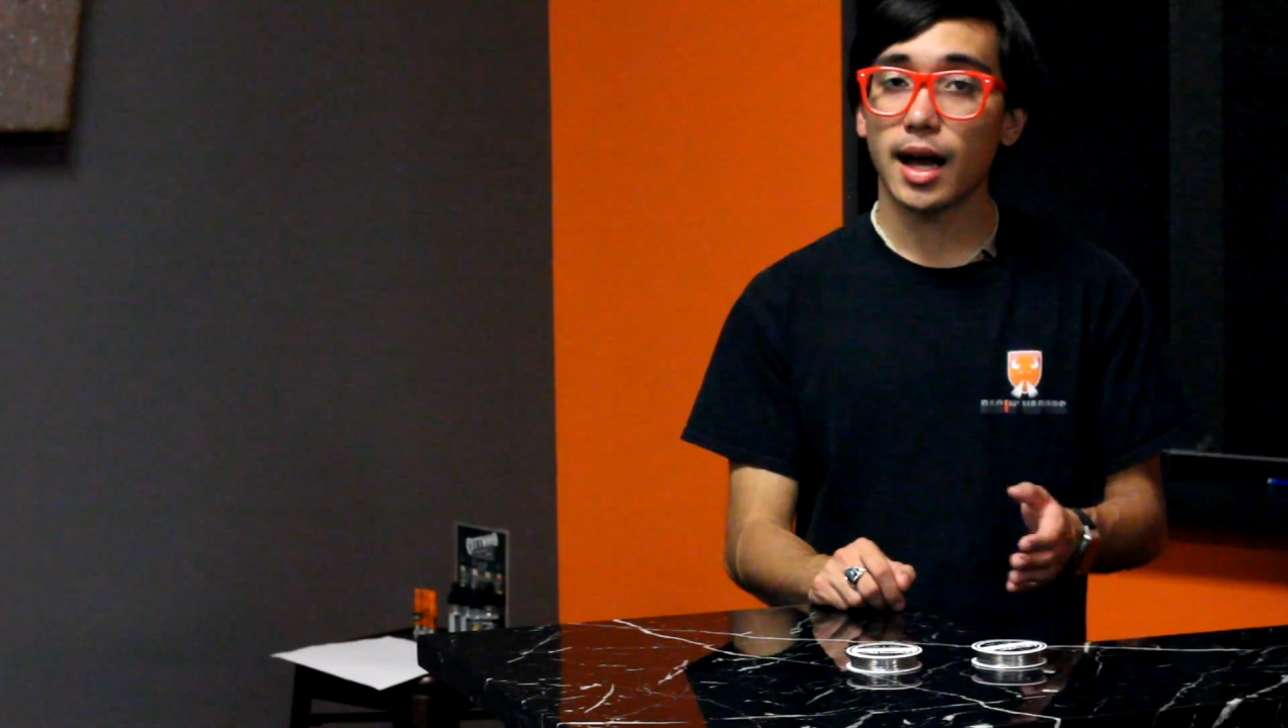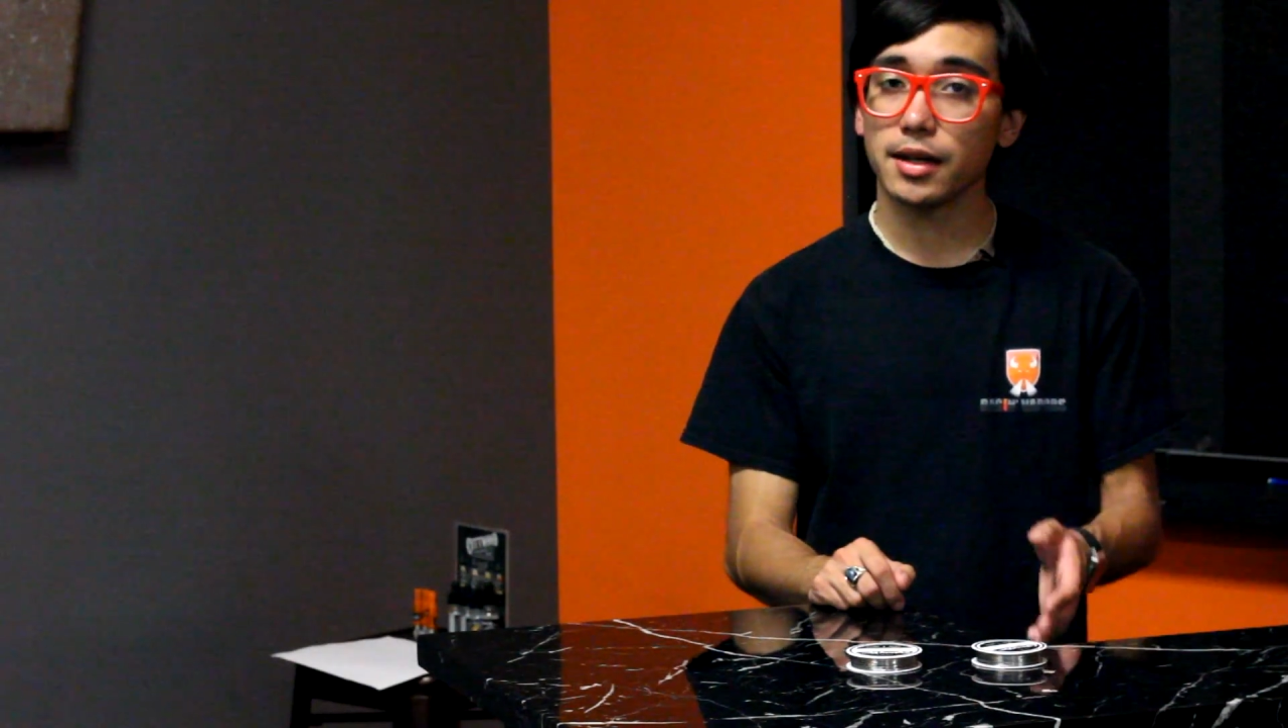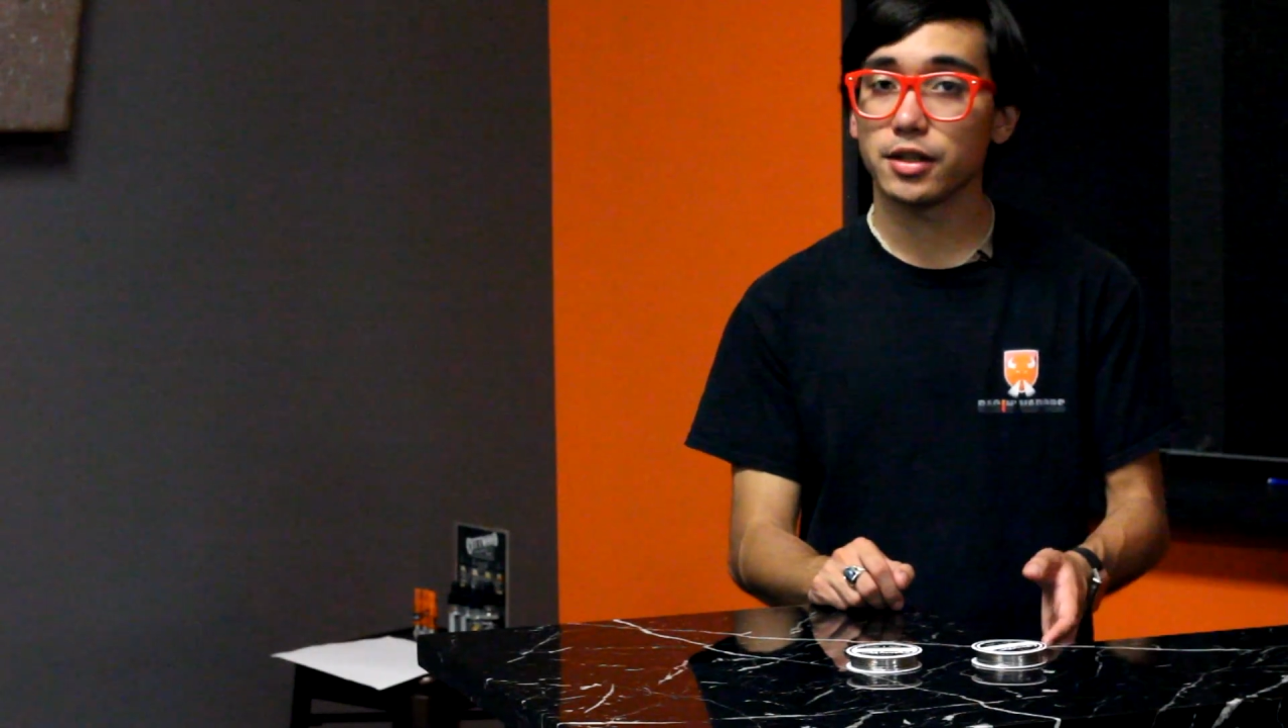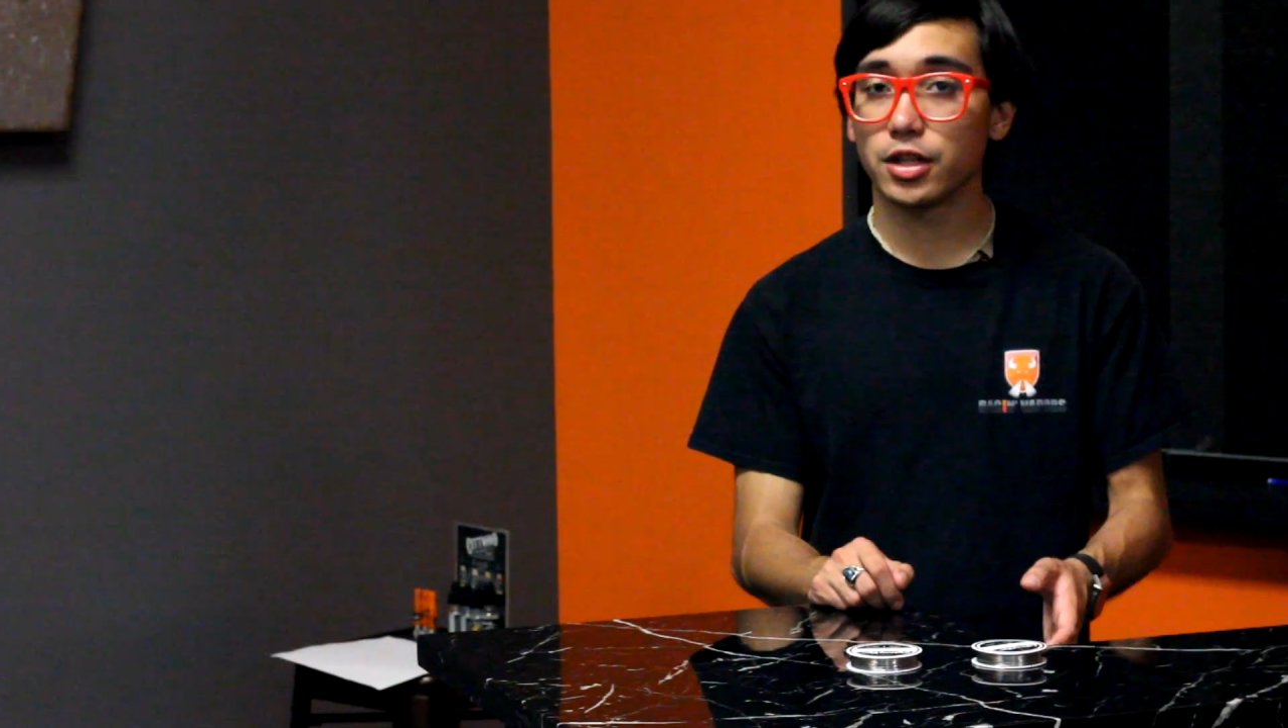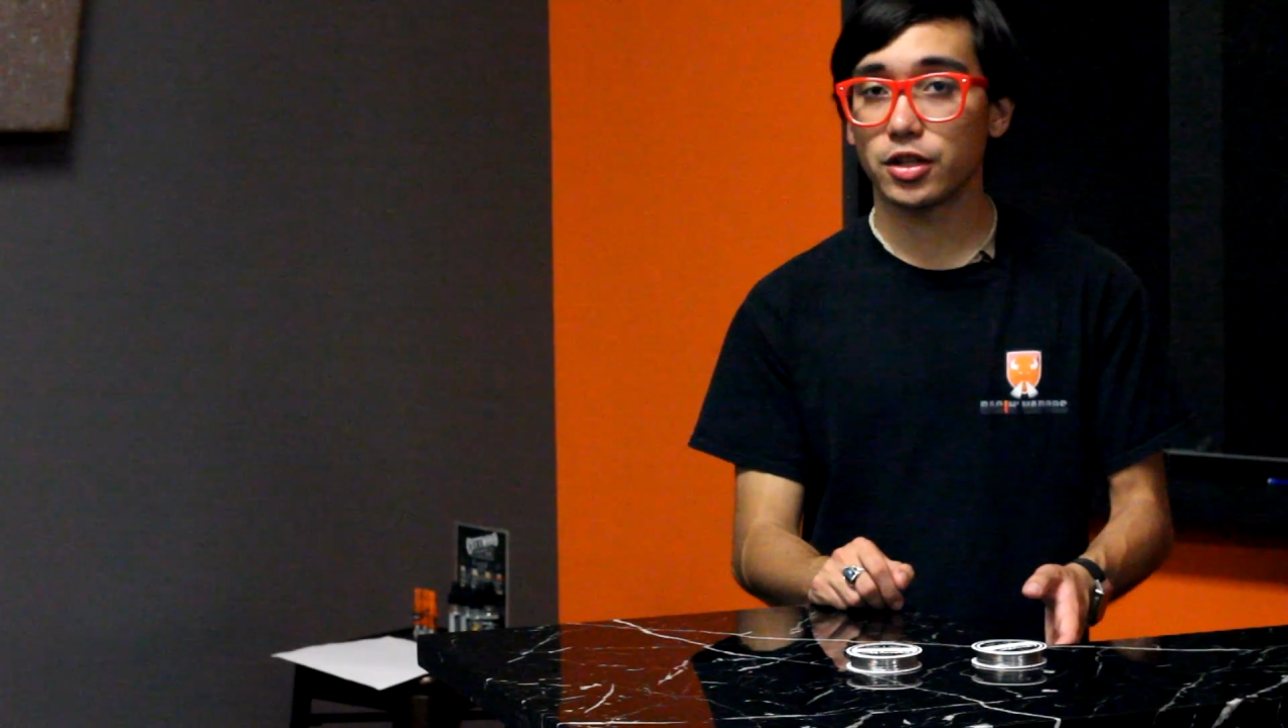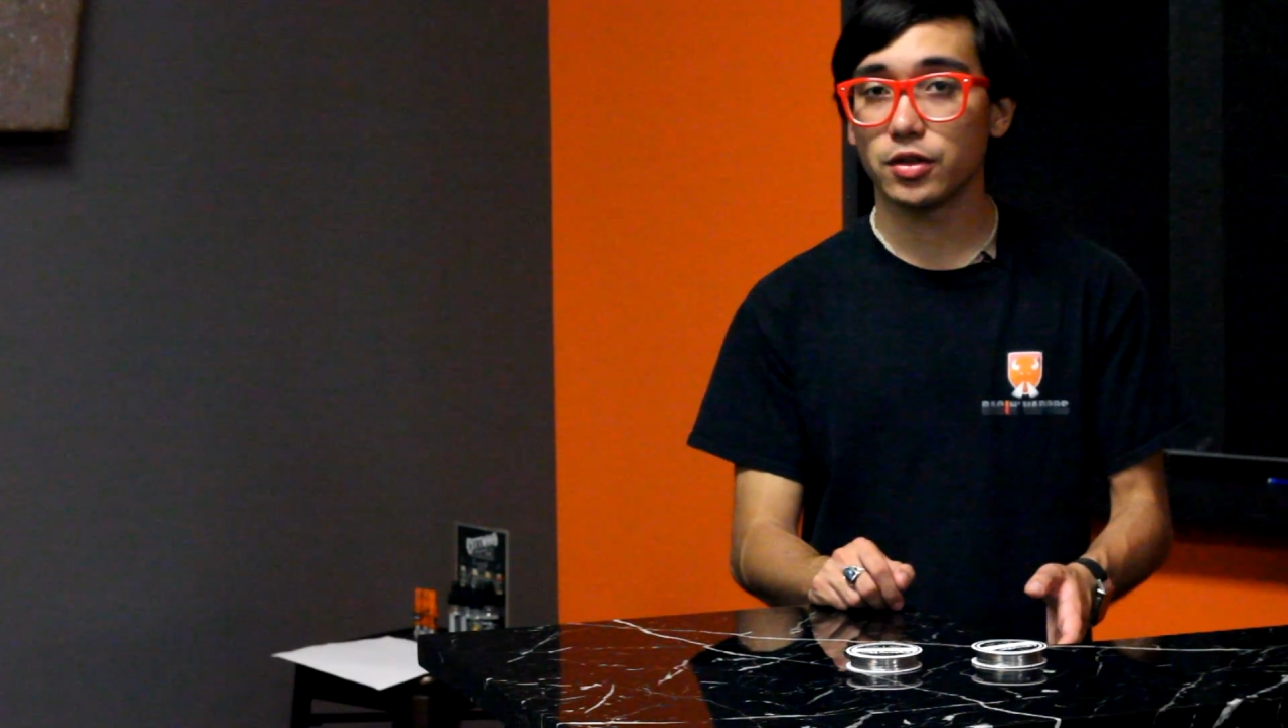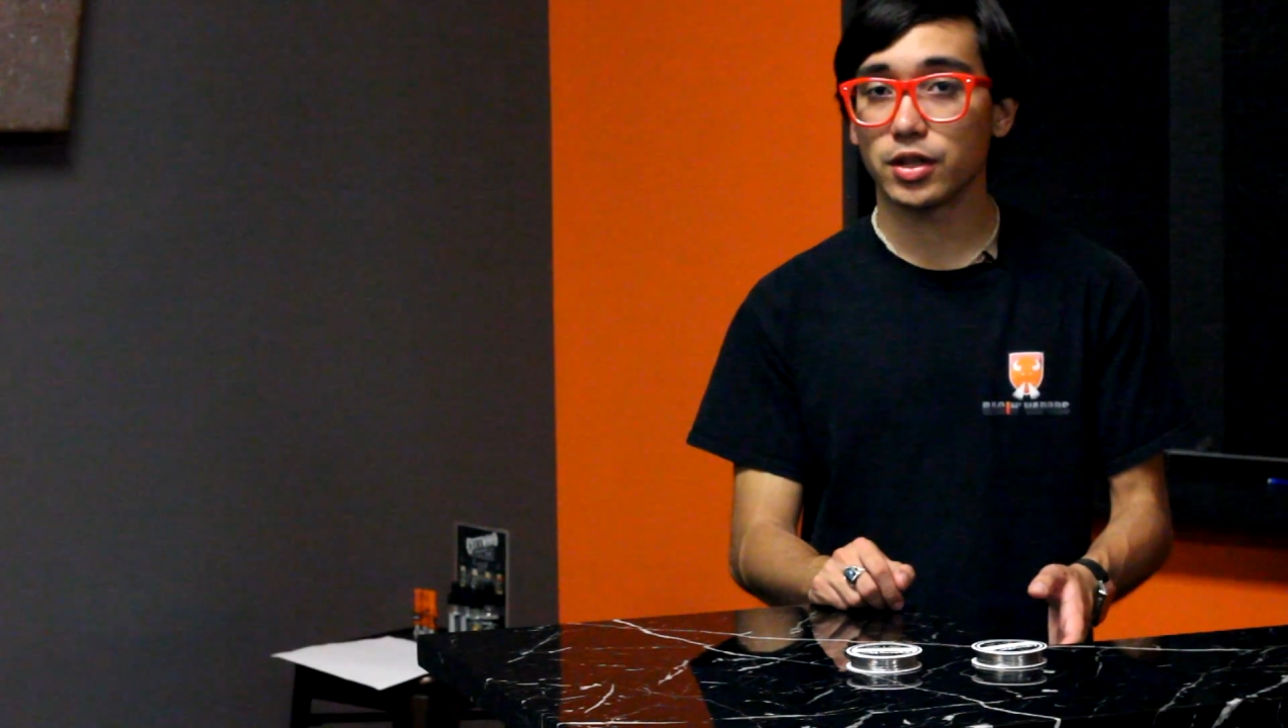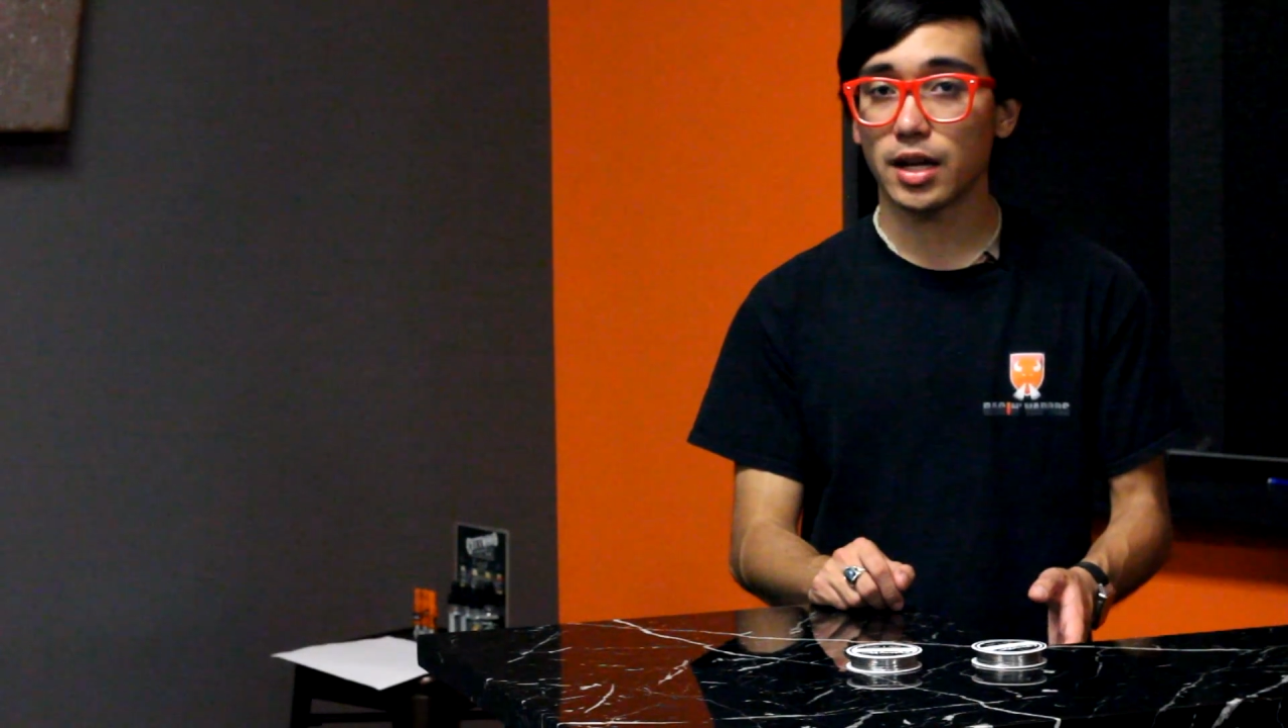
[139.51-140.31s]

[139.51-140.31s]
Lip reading: suggest using